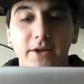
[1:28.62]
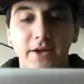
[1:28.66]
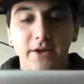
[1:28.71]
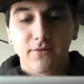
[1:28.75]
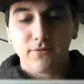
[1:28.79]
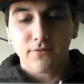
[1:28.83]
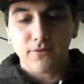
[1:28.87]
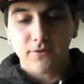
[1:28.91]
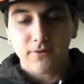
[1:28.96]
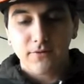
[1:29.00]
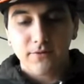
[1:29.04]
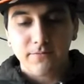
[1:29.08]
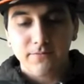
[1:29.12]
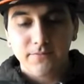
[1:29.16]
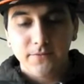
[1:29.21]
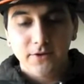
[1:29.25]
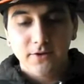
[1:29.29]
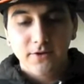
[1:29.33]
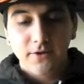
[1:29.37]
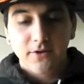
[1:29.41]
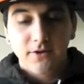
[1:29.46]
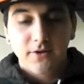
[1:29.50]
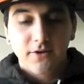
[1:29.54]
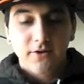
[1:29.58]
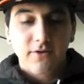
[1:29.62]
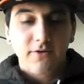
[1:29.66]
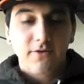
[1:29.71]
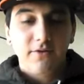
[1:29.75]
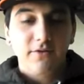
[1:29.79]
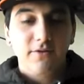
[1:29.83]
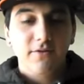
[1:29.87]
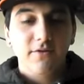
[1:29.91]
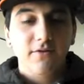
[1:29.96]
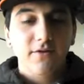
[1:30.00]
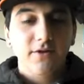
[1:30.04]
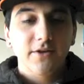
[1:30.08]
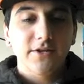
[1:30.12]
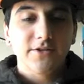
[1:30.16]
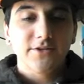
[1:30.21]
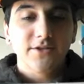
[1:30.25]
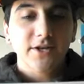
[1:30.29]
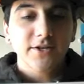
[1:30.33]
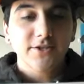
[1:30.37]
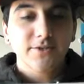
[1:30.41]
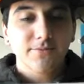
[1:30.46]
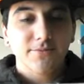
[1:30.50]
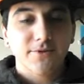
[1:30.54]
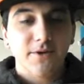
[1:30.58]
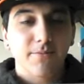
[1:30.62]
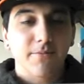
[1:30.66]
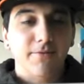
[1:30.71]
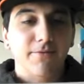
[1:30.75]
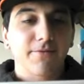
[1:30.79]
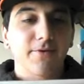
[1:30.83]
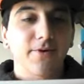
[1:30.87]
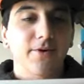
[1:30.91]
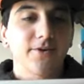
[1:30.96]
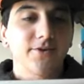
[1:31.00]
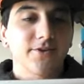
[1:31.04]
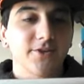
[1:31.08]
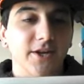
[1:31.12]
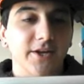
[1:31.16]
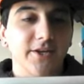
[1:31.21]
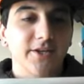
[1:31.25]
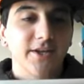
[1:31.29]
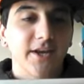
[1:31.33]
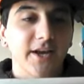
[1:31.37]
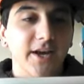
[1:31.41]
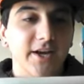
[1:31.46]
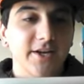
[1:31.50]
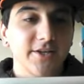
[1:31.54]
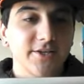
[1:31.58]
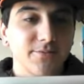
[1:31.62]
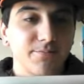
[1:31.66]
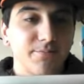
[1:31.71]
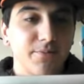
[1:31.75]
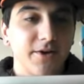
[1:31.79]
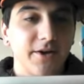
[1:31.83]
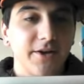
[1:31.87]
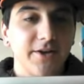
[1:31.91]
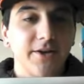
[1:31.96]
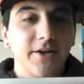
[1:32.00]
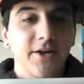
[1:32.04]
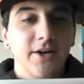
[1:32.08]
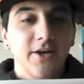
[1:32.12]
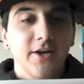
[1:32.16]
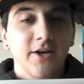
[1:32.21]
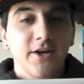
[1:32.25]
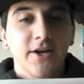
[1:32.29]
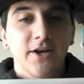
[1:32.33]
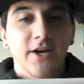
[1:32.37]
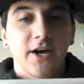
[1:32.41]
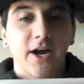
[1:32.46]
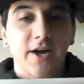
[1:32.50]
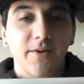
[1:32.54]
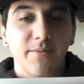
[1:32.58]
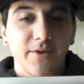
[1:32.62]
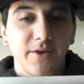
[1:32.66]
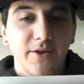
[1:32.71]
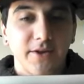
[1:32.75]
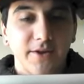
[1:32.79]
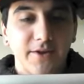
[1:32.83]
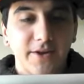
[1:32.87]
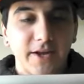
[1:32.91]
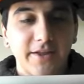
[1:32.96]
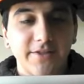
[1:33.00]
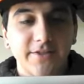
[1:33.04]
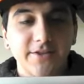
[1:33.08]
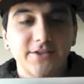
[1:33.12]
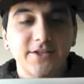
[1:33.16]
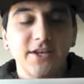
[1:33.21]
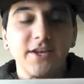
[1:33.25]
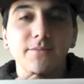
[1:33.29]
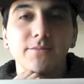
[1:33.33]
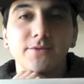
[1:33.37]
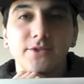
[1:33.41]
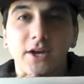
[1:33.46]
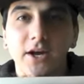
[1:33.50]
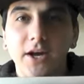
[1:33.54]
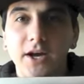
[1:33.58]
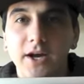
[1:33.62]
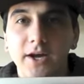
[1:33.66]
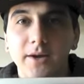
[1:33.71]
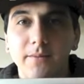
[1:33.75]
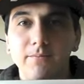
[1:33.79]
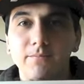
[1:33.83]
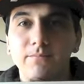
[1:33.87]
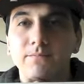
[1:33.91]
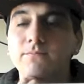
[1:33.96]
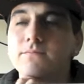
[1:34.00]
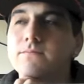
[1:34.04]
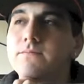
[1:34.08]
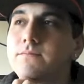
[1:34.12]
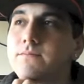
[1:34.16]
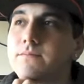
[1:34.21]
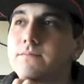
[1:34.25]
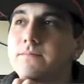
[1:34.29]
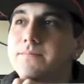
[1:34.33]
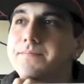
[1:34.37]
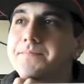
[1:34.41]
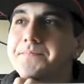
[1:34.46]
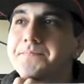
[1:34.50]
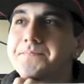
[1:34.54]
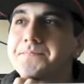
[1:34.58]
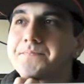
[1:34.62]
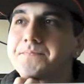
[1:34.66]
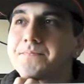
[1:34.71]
I'm like, well, it's not September 1st, I guess, but I mean, at the same time, hmm.